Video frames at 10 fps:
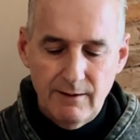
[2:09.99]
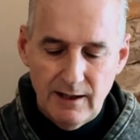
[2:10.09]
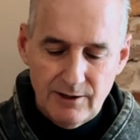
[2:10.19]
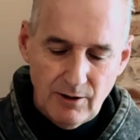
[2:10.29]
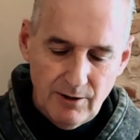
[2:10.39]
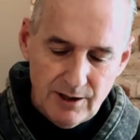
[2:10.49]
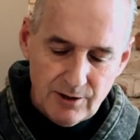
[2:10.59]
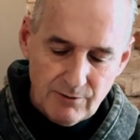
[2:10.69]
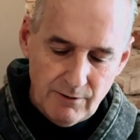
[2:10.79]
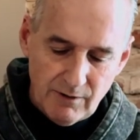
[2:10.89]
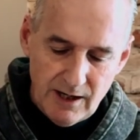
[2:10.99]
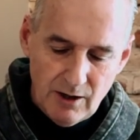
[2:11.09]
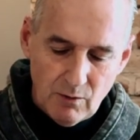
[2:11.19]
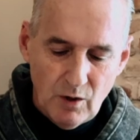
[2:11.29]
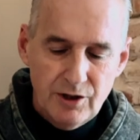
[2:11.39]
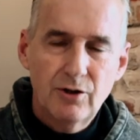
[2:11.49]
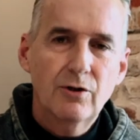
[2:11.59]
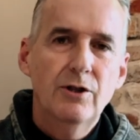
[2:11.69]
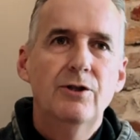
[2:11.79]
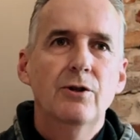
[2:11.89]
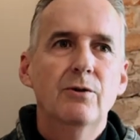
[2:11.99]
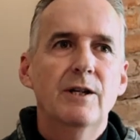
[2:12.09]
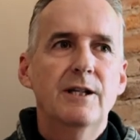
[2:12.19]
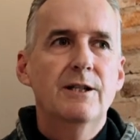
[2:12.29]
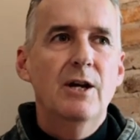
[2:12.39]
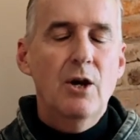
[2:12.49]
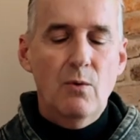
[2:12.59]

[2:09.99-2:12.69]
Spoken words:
Let's go to this screen right here. What you're going to do is